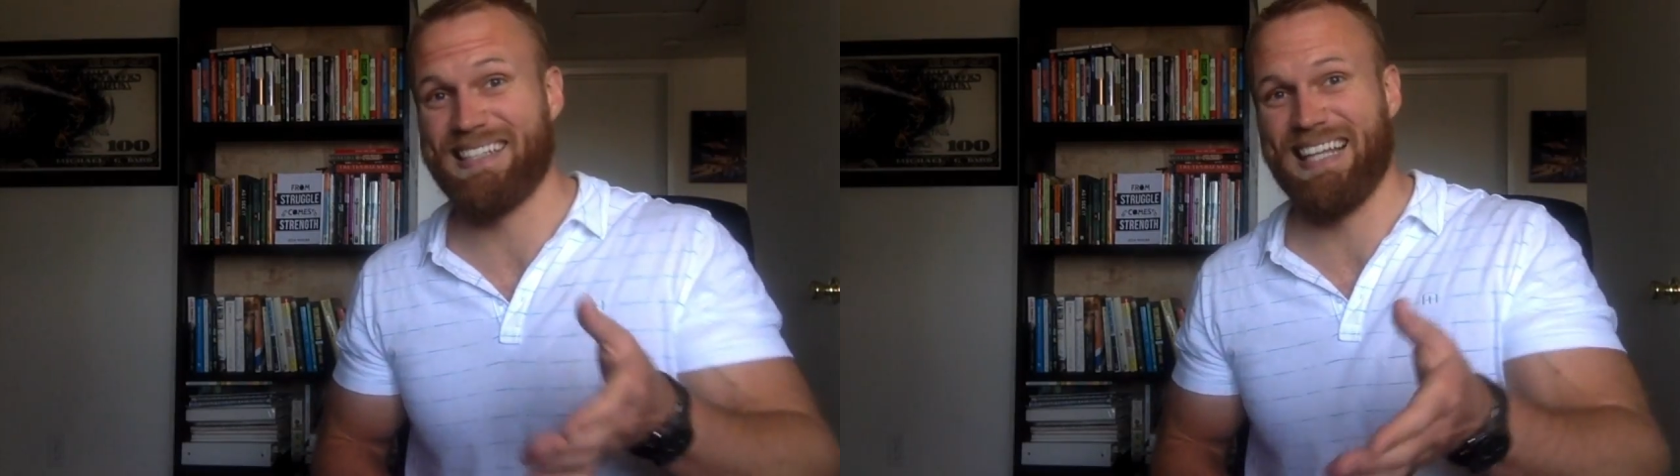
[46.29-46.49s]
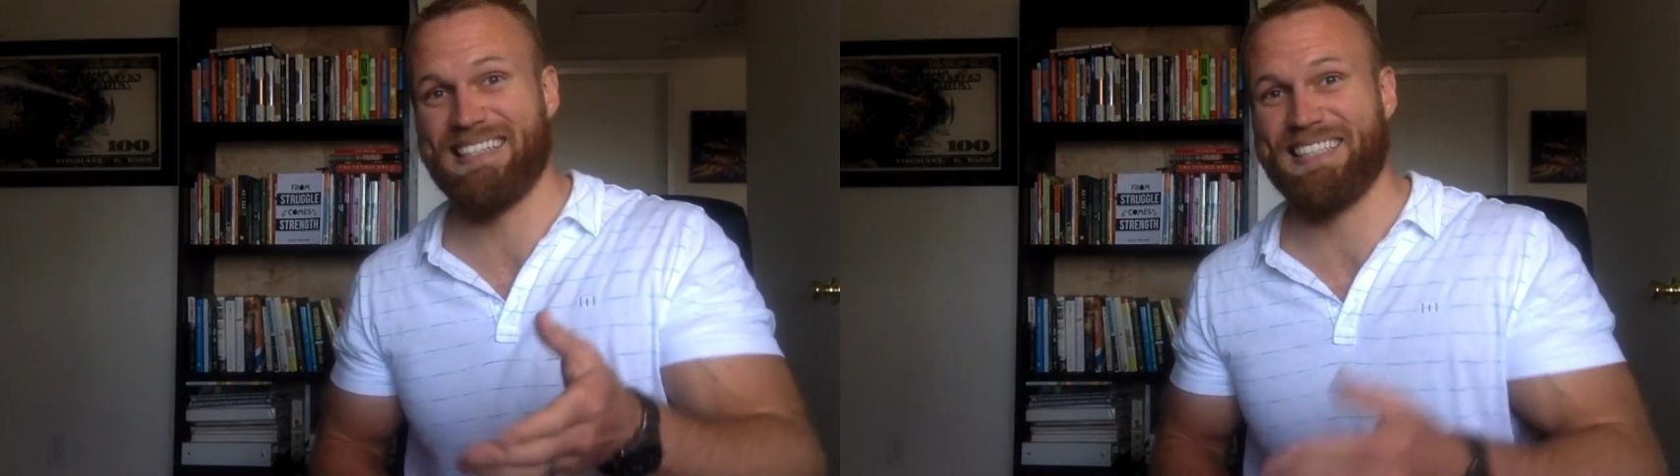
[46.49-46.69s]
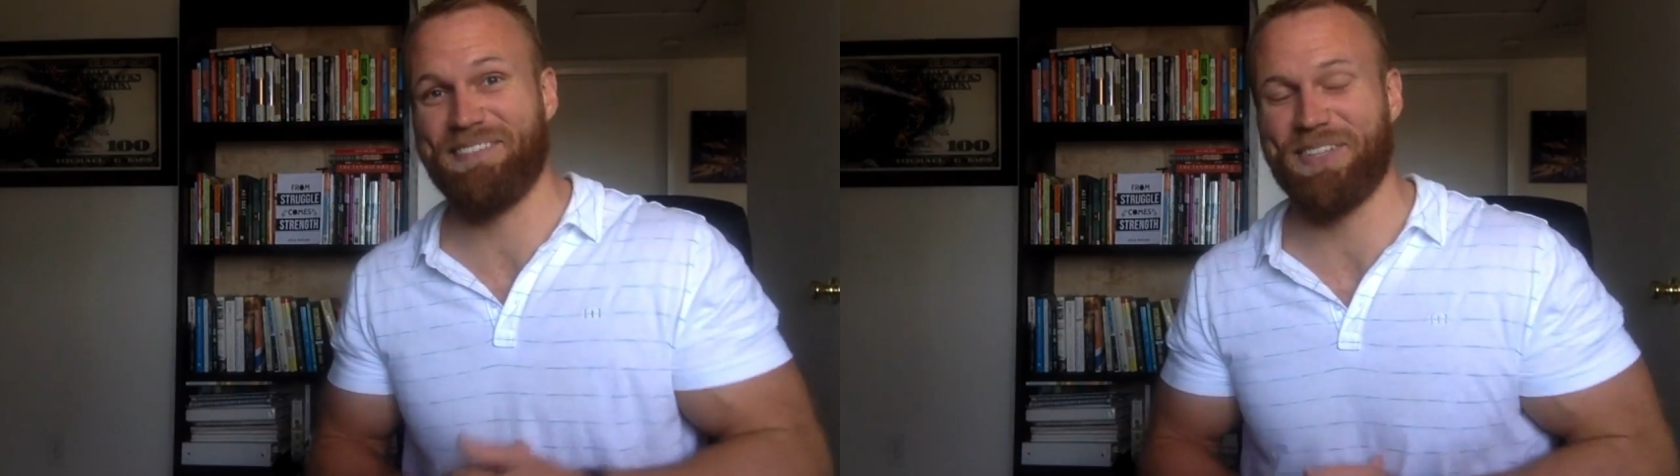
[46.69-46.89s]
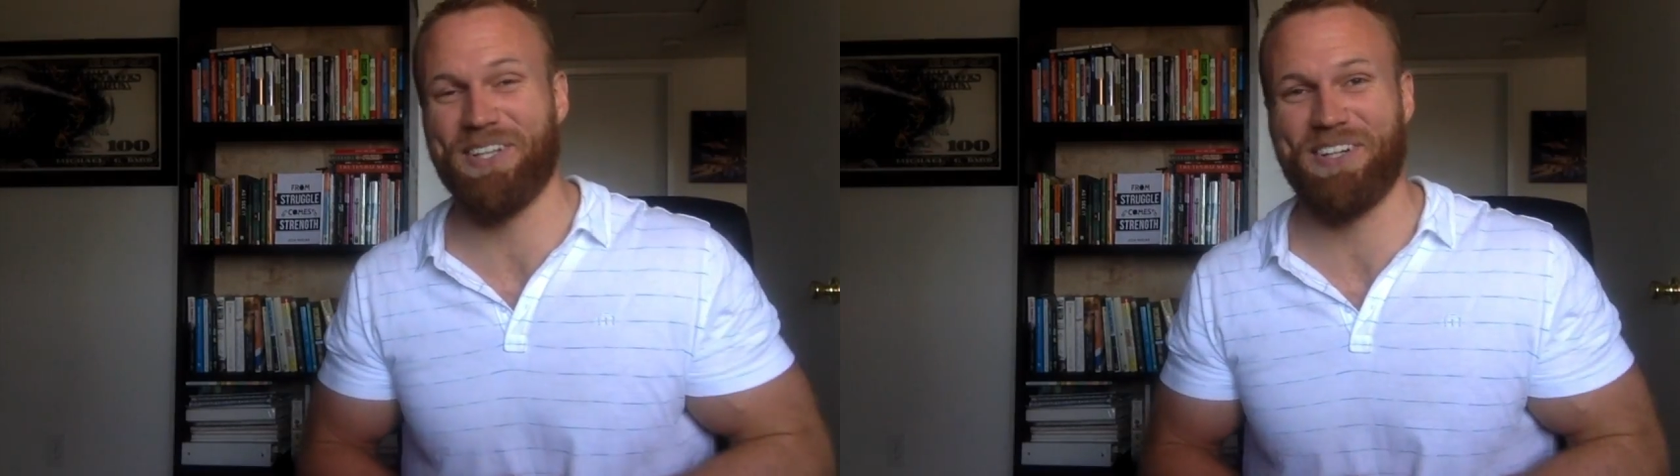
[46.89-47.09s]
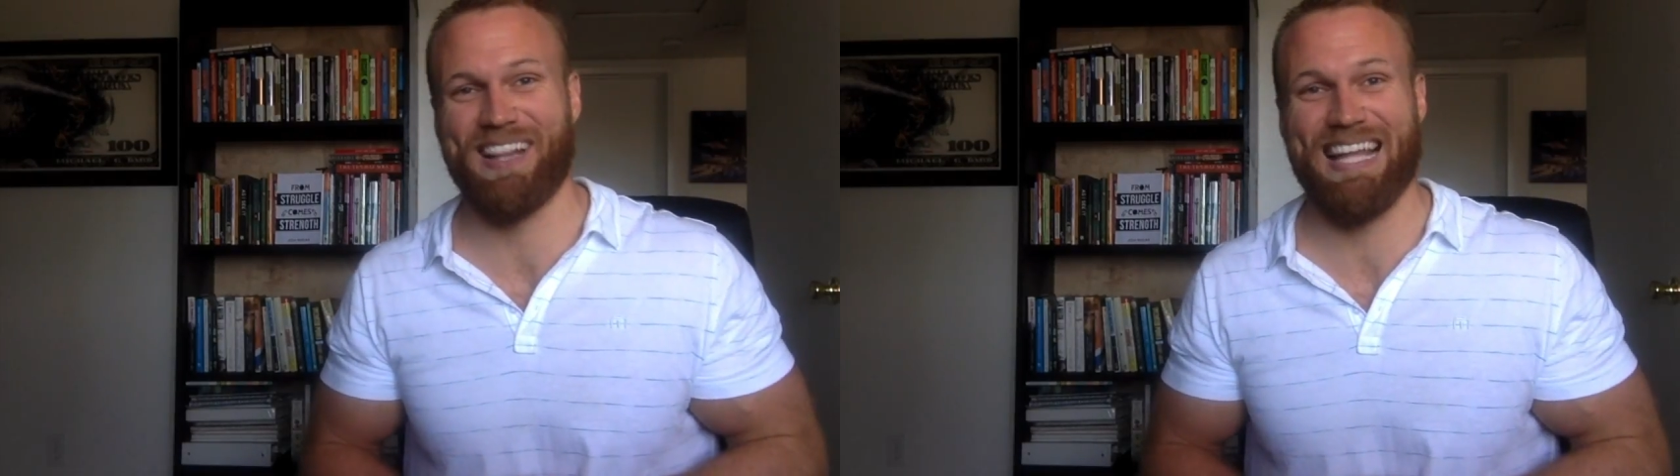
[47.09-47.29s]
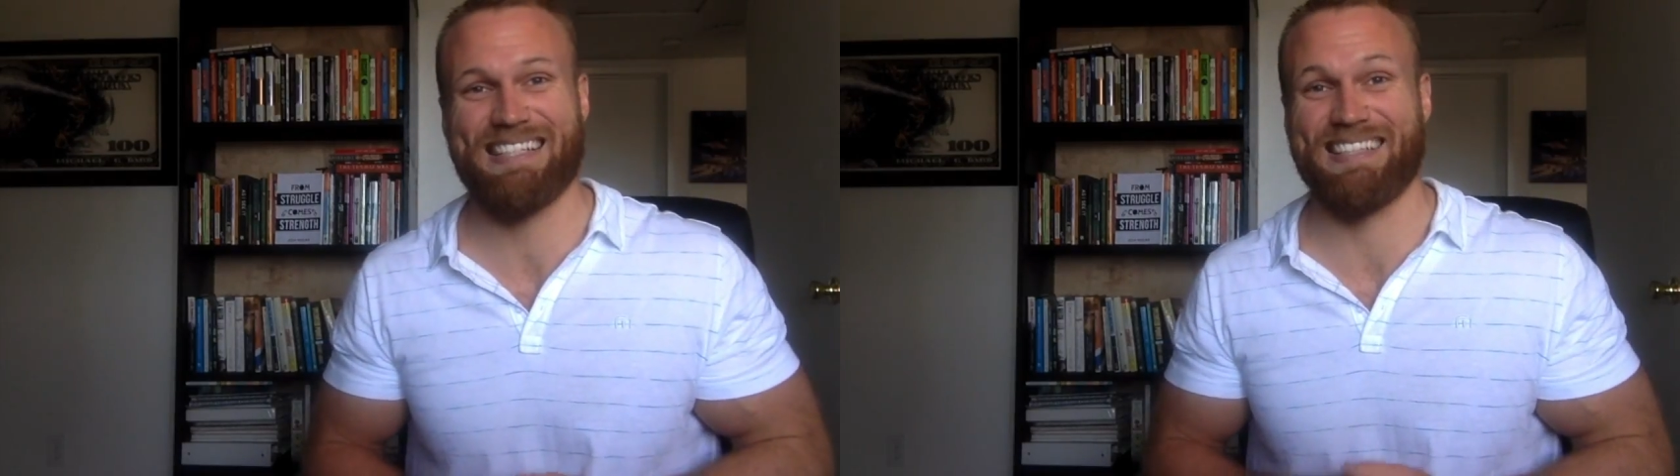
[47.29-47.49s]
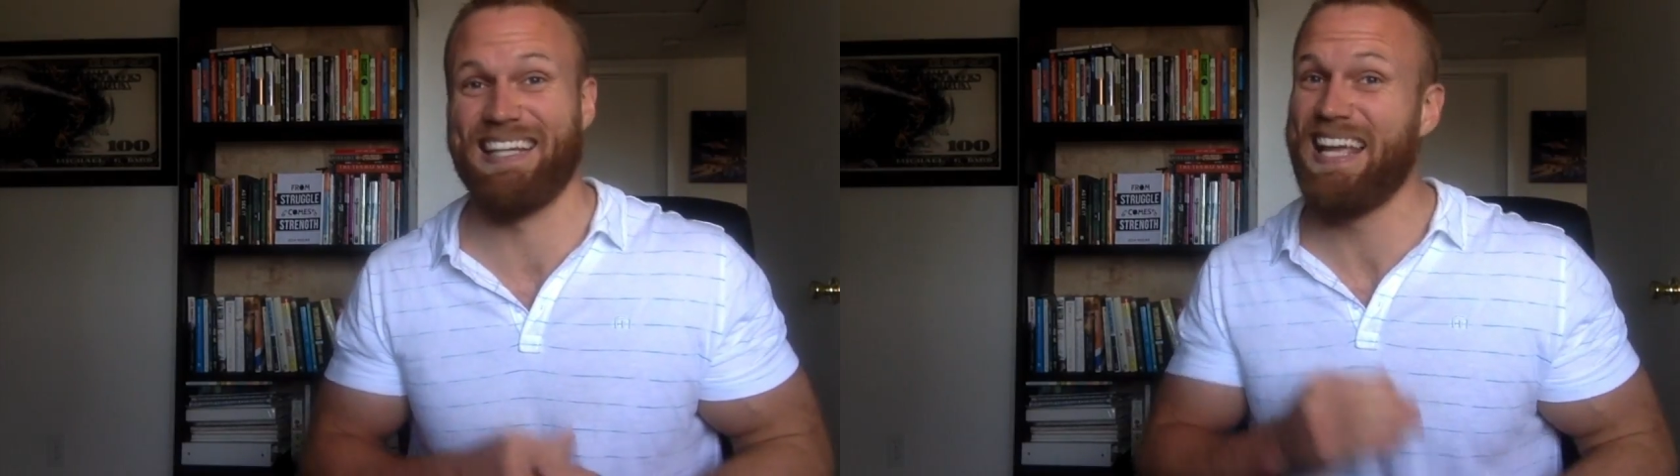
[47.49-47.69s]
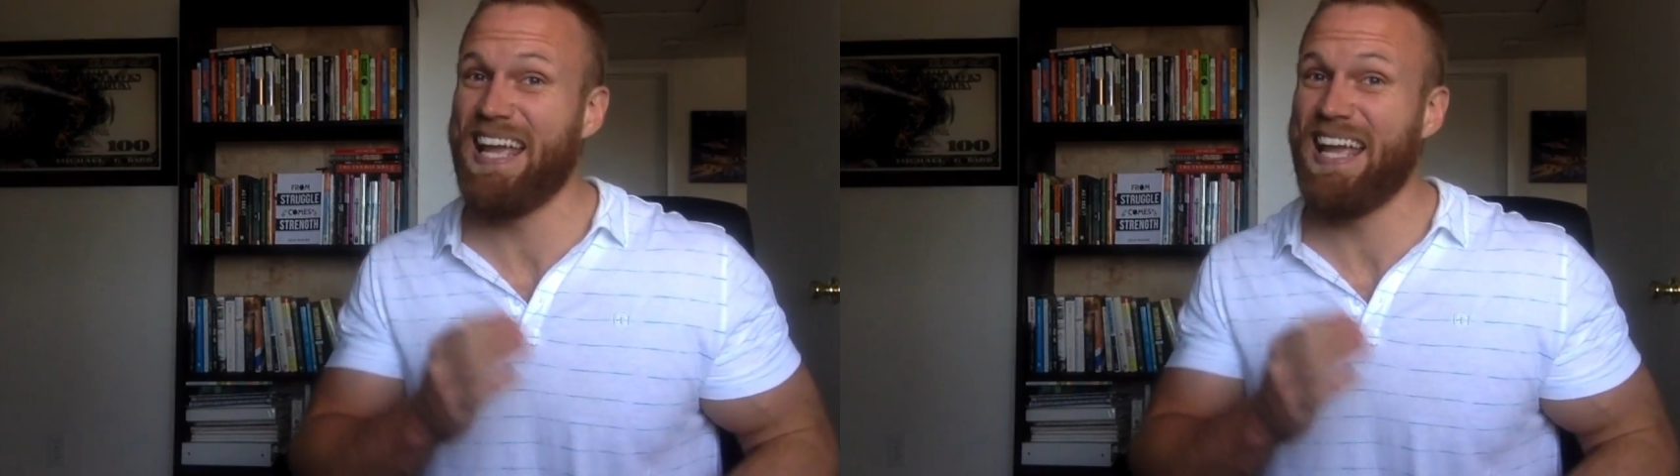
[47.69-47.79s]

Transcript: and then see if you learn the lesson.